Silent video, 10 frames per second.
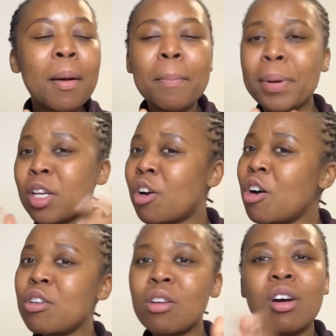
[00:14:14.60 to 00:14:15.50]
But
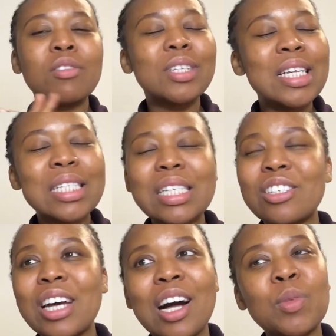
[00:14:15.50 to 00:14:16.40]
God knows, listen,
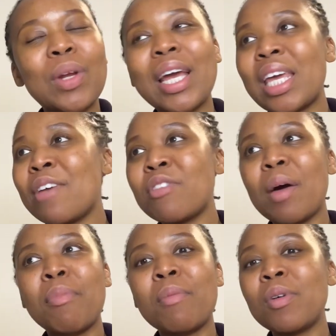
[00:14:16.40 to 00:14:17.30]
child, when I give you
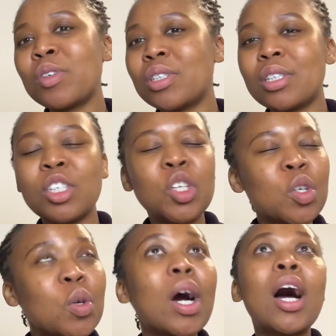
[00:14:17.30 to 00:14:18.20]
that promotion,
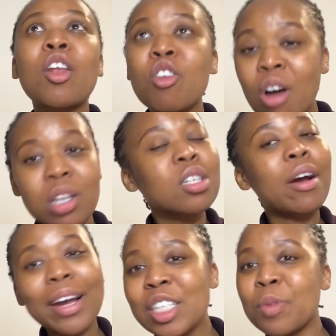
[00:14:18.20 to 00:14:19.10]
you are not
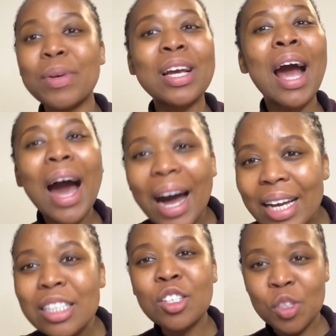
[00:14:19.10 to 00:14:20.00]
going to be
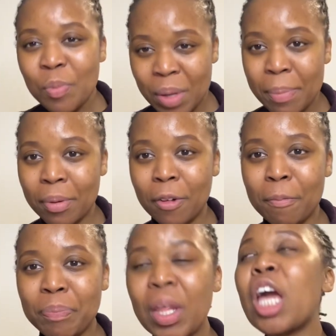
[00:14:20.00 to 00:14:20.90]
kind to people.